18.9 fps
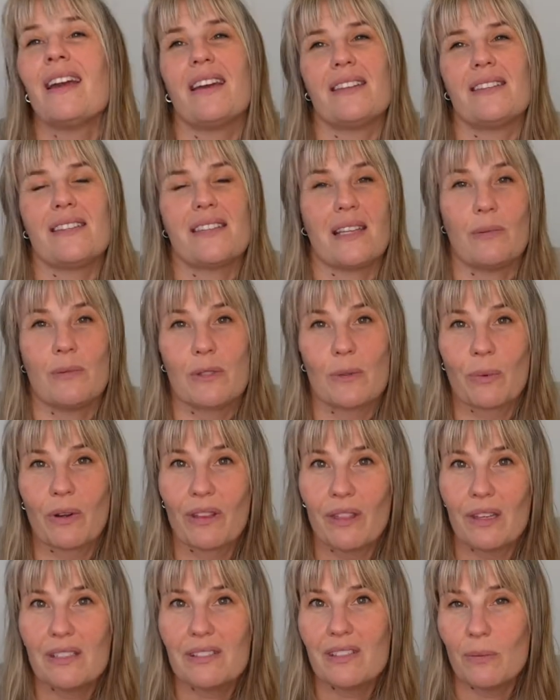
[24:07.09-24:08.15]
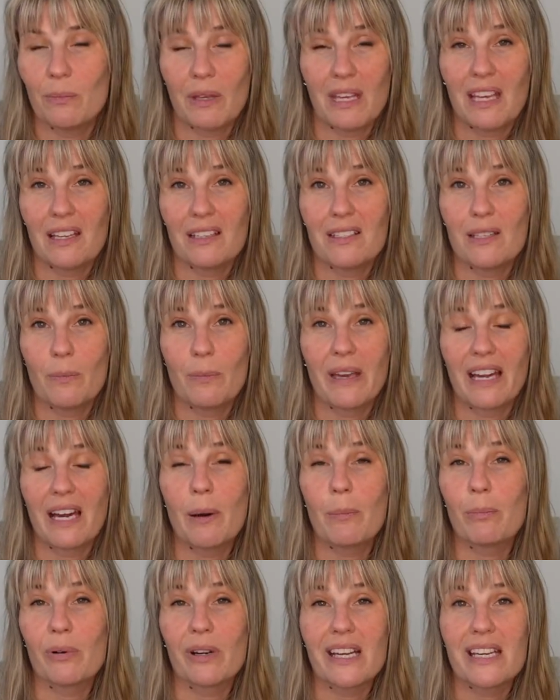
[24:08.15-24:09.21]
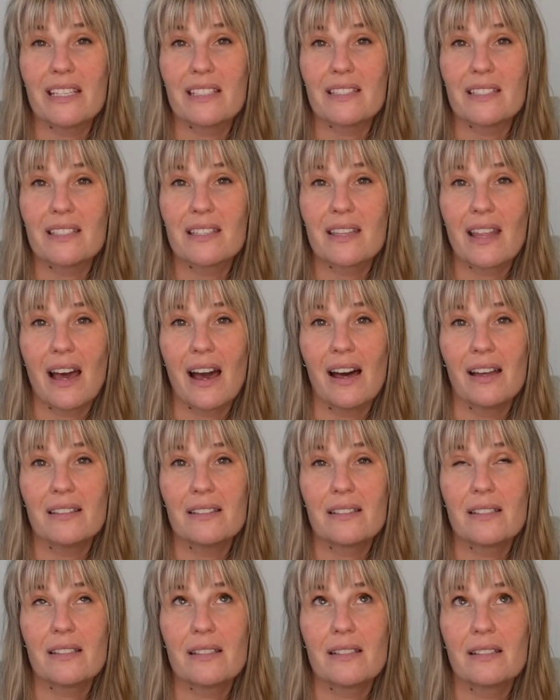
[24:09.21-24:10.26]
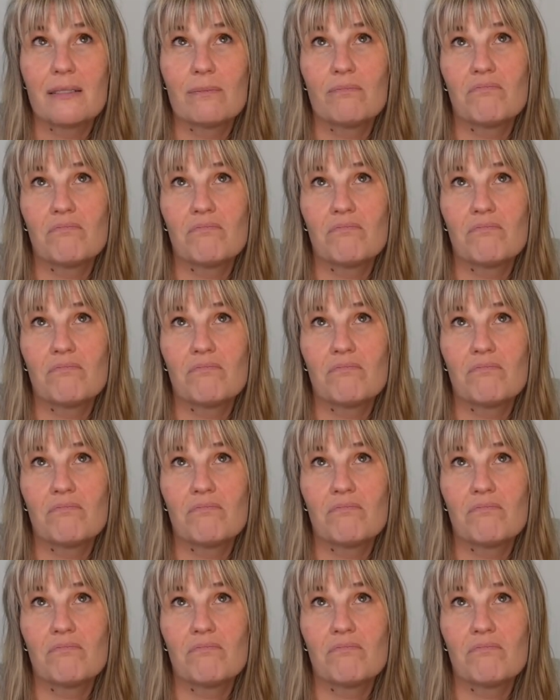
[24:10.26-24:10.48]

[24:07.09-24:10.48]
it seems worth it to me to pick up brands that